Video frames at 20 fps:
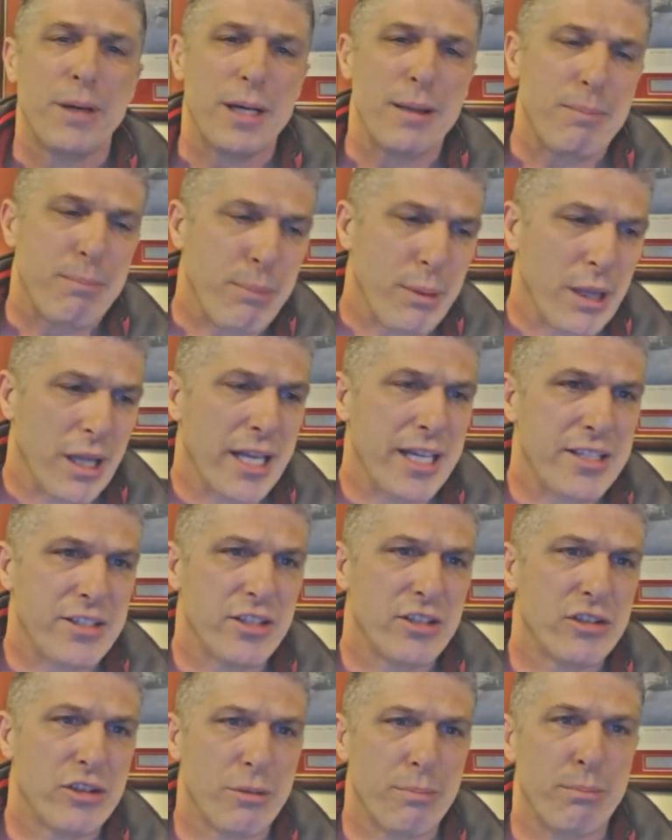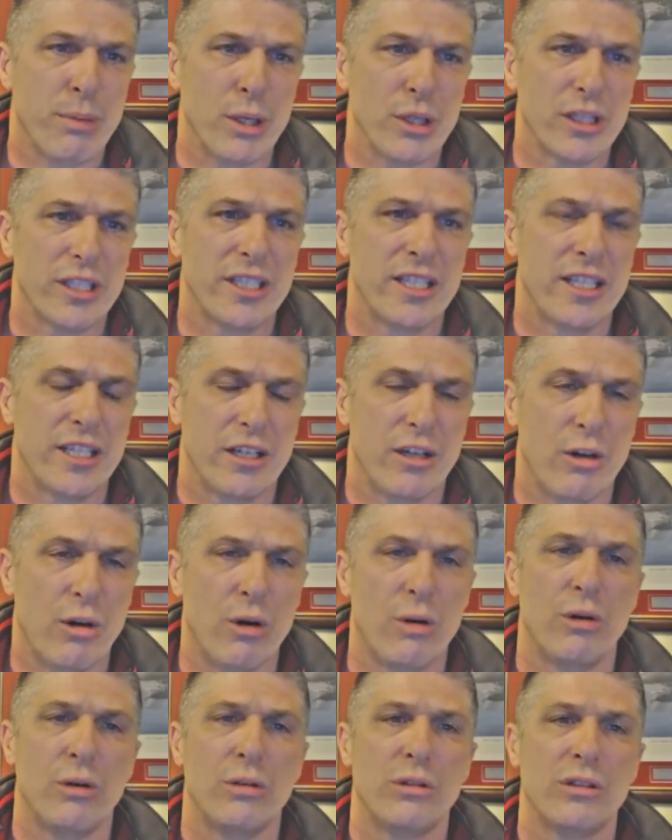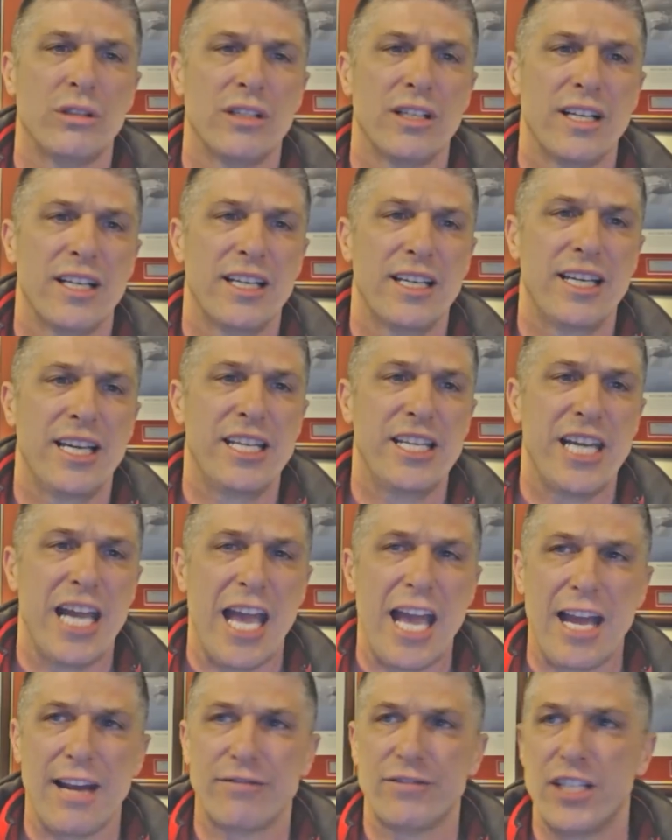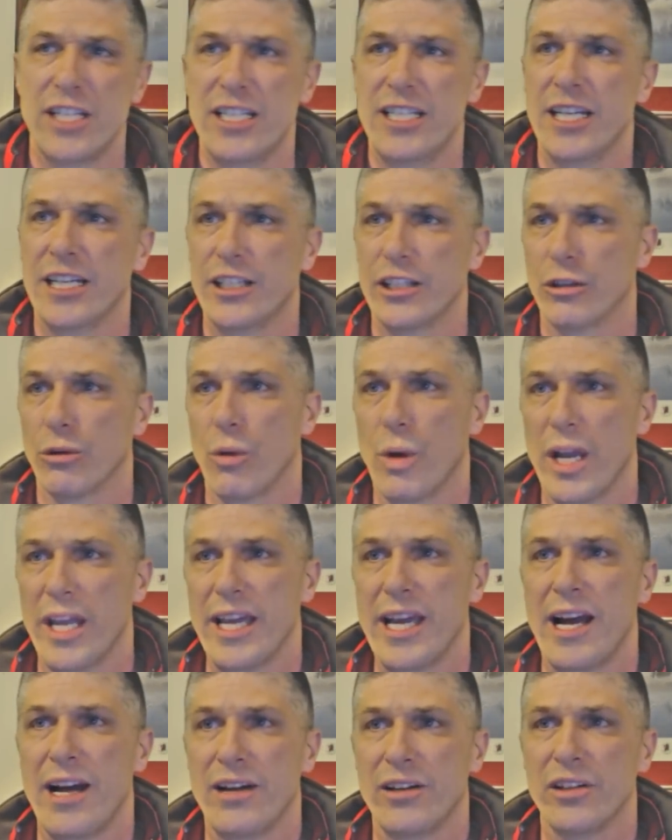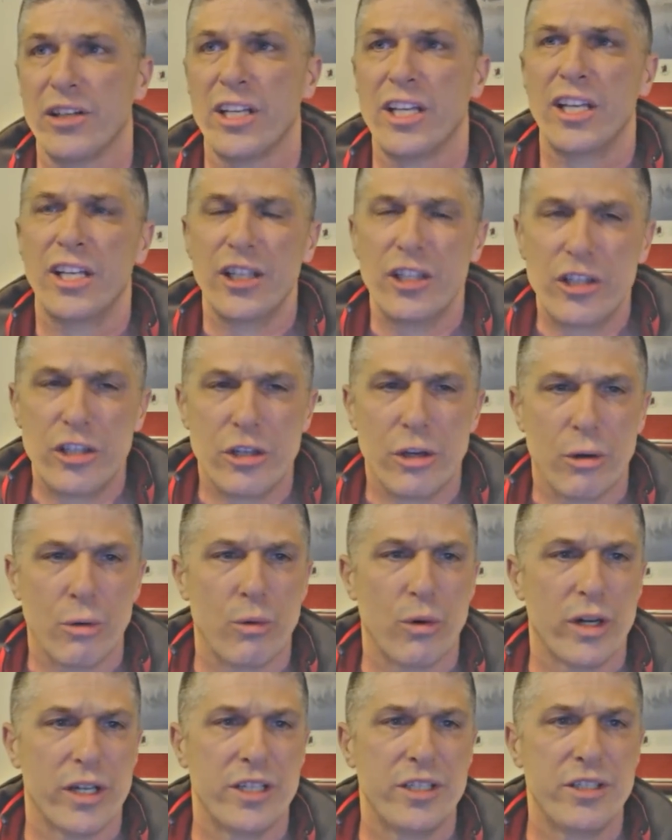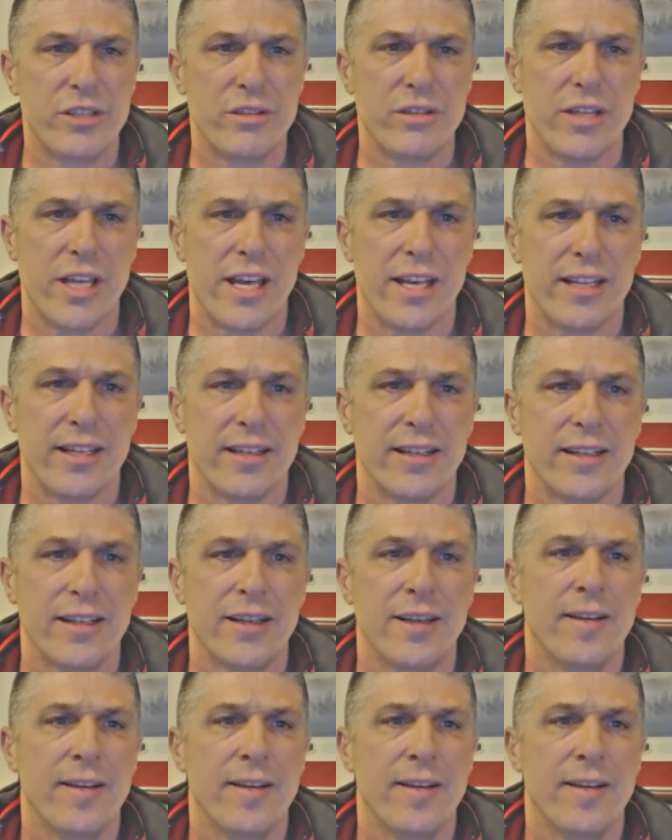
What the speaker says: but it places the bullet in a hole and you have to dig your way out. You don't want to do that.